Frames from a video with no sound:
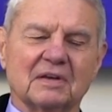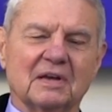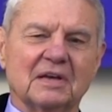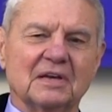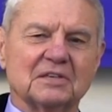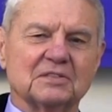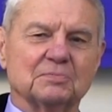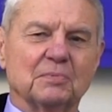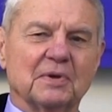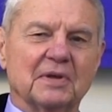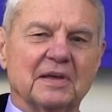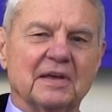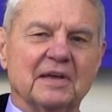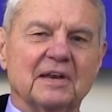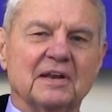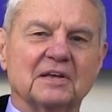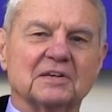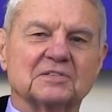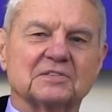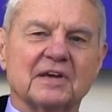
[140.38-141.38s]
his
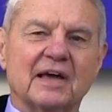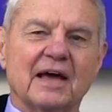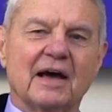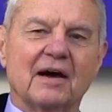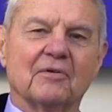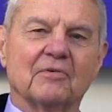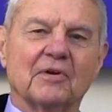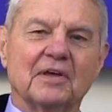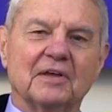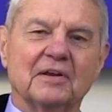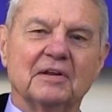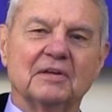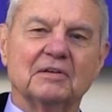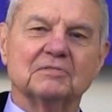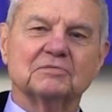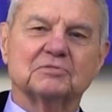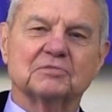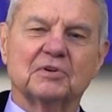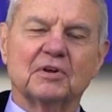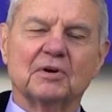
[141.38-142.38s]
beginning salary, and
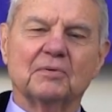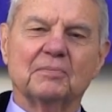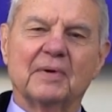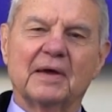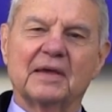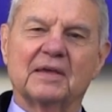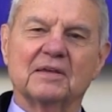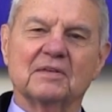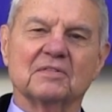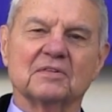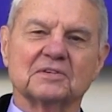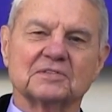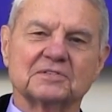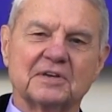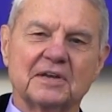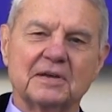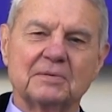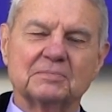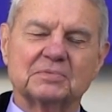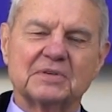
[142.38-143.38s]
he's still making the
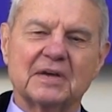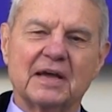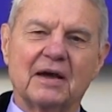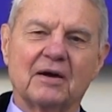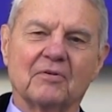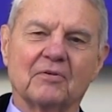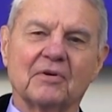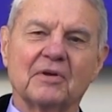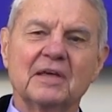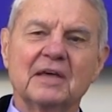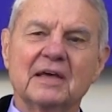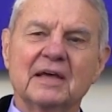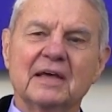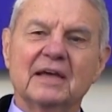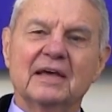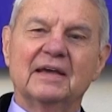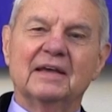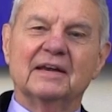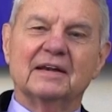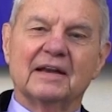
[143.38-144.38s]
same salary
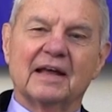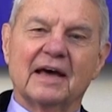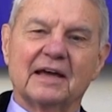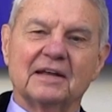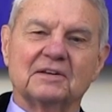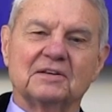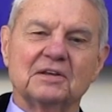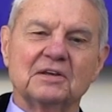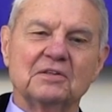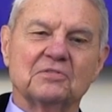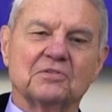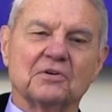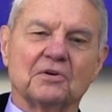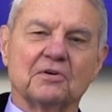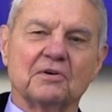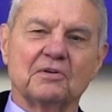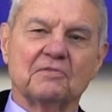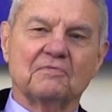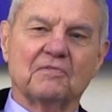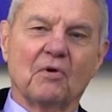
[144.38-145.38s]
in
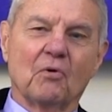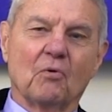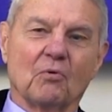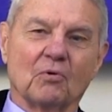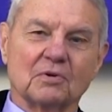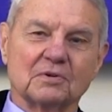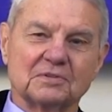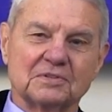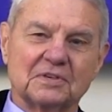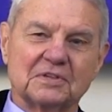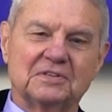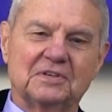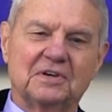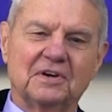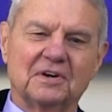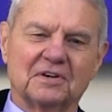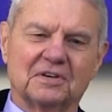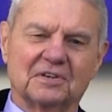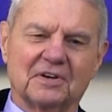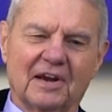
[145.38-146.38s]
1934, 6
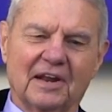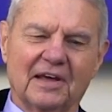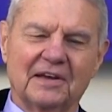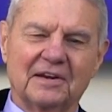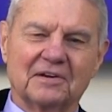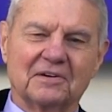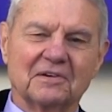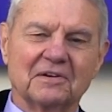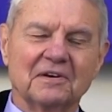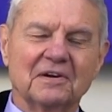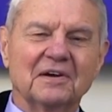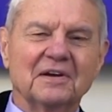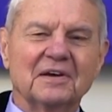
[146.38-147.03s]
years later.